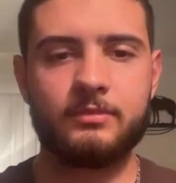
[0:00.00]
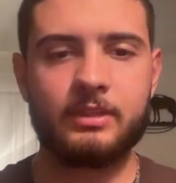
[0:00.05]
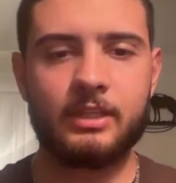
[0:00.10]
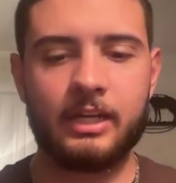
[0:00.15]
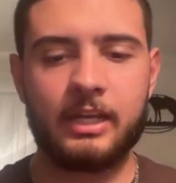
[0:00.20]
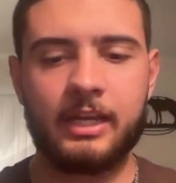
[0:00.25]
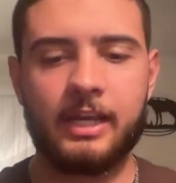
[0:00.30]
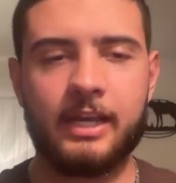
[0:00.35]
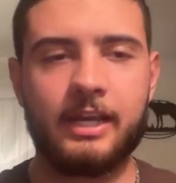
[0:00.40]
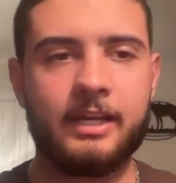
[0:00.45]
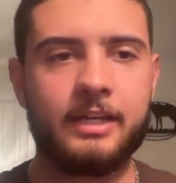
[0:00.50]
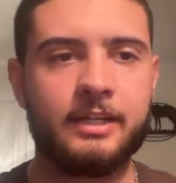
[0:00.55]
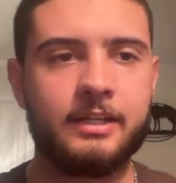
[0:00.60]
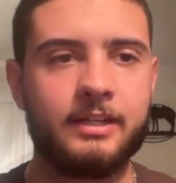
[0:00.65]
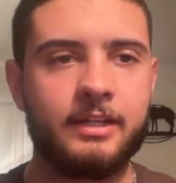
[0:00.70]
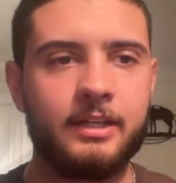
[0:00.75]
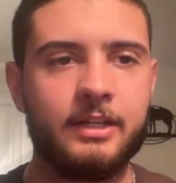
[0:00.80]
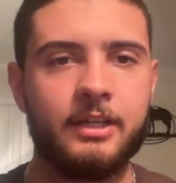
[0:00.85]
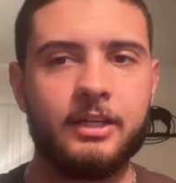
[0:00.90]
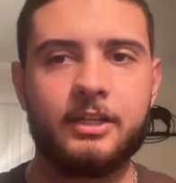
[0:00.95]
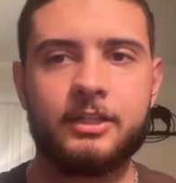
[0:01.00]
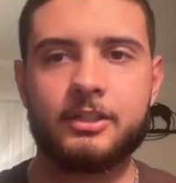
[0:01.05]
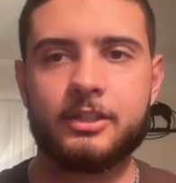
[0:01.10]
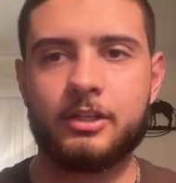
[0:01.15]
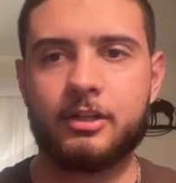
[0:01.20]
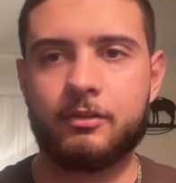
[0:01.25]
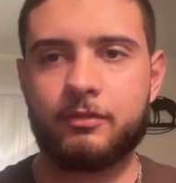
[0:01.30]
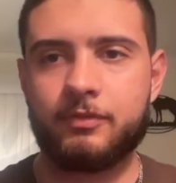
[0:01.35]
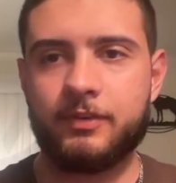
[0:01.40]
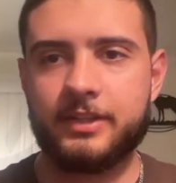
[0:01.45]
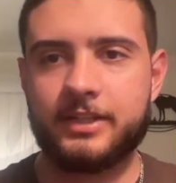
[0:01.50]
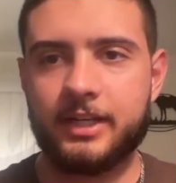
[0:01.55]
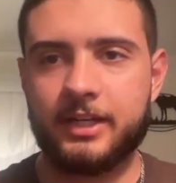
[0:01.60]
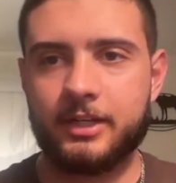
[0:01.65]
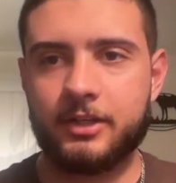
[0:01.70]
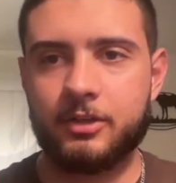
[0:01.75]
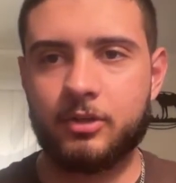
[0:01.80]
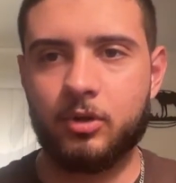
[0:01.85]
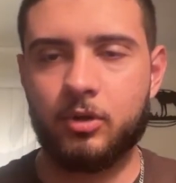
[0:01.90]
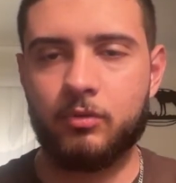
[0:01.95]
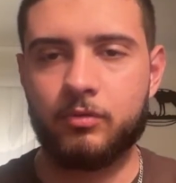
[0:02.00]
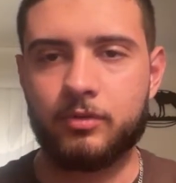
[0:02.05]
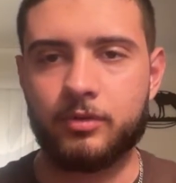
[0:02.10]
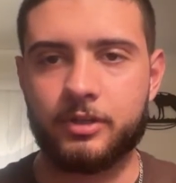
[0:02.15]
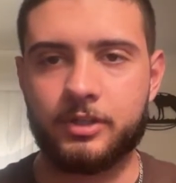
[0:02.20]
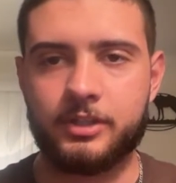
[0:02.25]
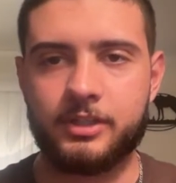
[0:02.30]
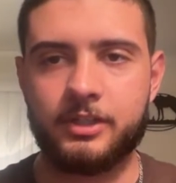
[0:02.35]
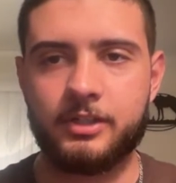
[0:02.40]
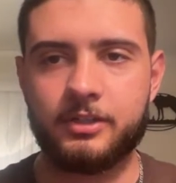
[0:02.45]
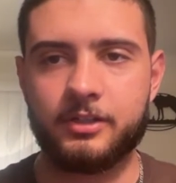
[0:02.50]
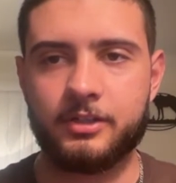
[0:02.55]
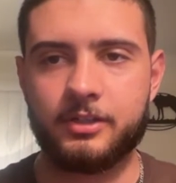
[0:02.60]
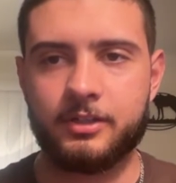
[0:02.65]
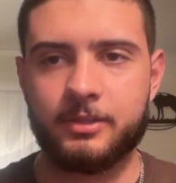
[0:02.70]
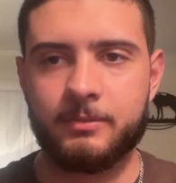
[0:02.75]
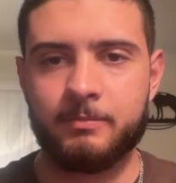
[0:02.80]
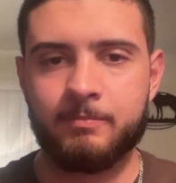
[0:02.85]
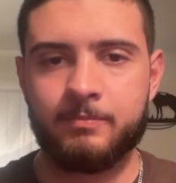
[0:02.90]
And, if we kind of go over here,